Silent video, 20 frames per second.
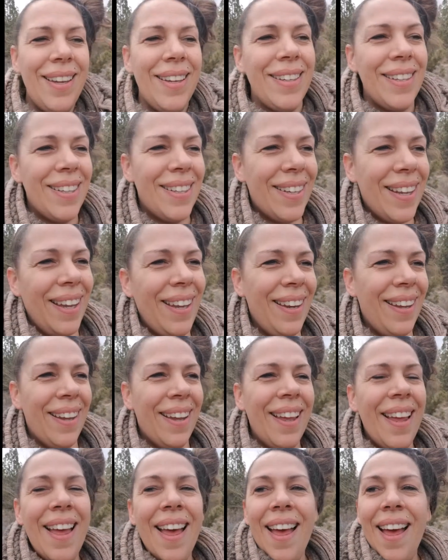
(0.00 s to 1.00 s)
Just kidding.
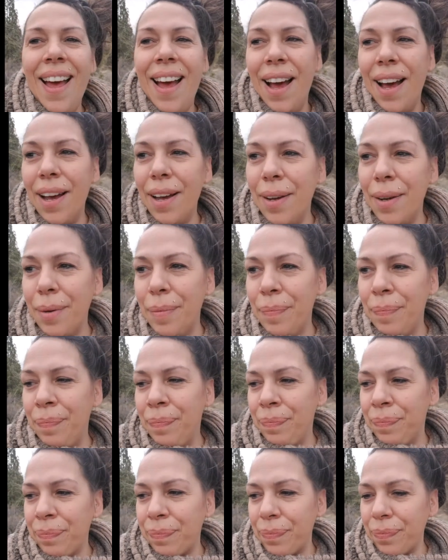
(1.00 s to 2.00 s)

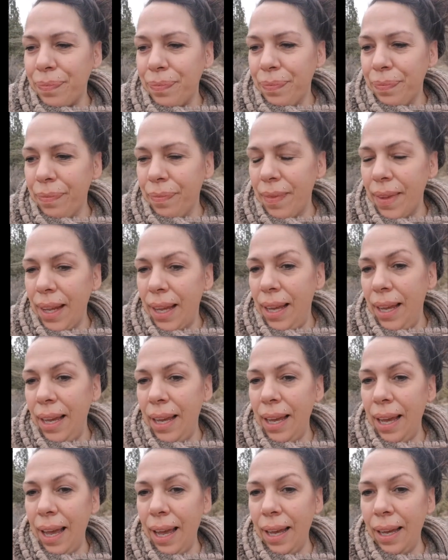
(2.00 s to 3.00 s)
And
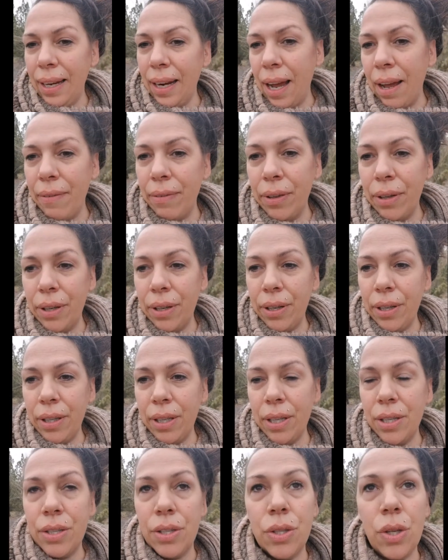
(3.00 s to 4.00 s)
I've
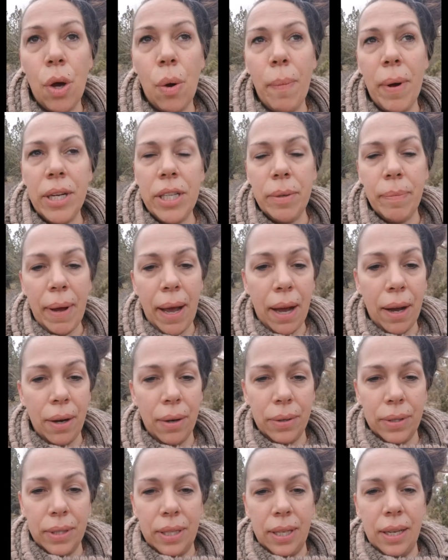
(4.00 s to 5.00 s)
learned so much
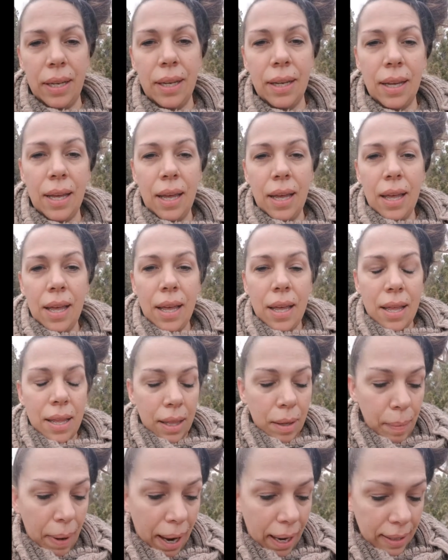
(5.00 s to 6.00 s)
about
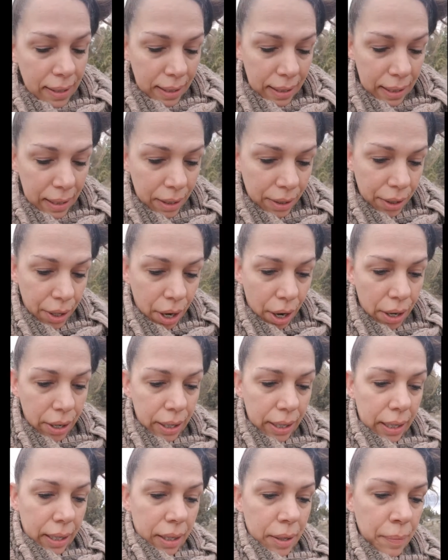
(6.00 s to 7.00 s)
the Back to Eden
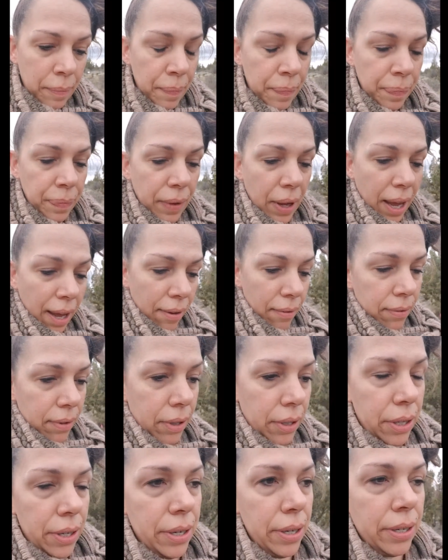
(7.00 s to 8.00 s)
gardening. I've
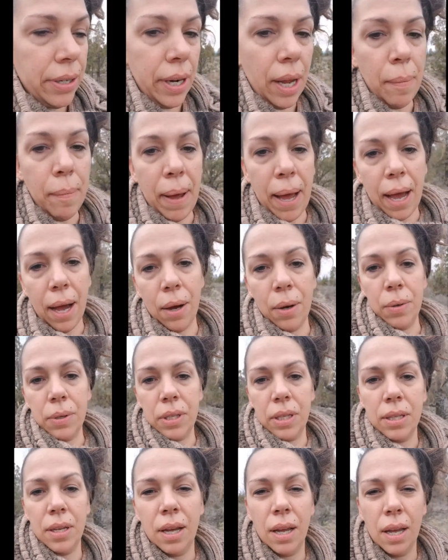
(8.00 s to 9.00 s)
learned
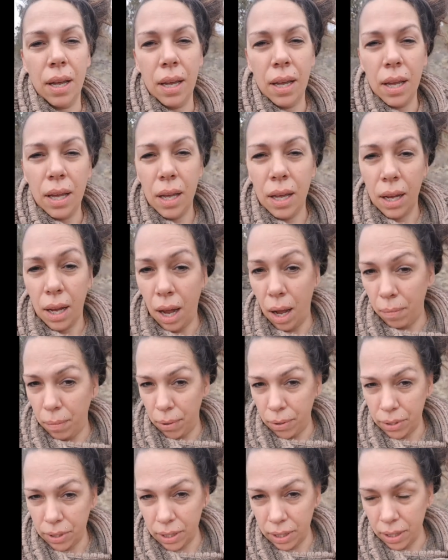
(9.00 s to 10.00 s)
about
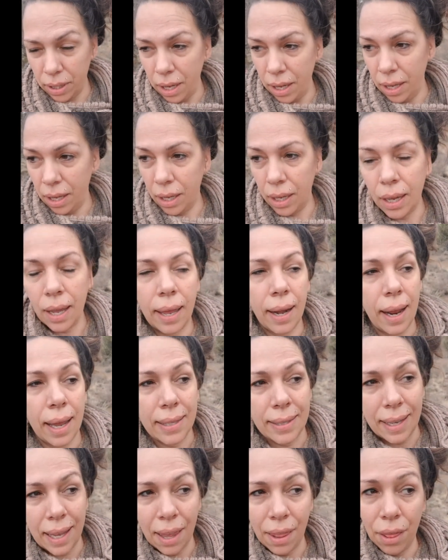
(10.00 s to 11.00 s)
composting, and I
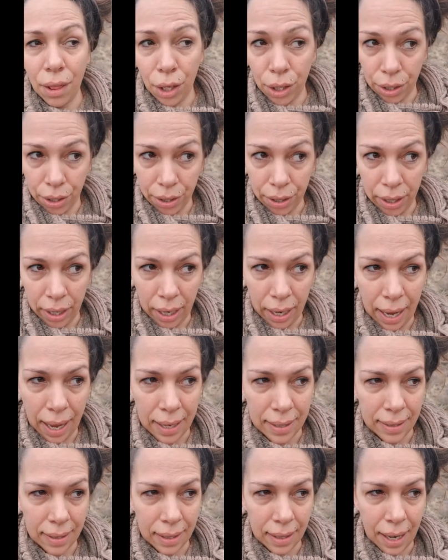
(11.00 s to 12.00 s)
say learned
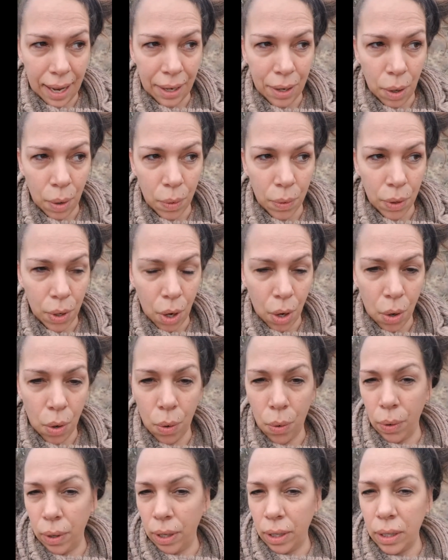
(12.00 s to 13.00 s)
as in I don't
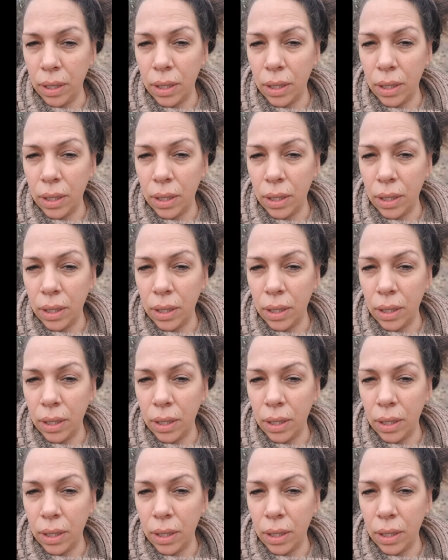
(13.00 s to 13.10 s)
know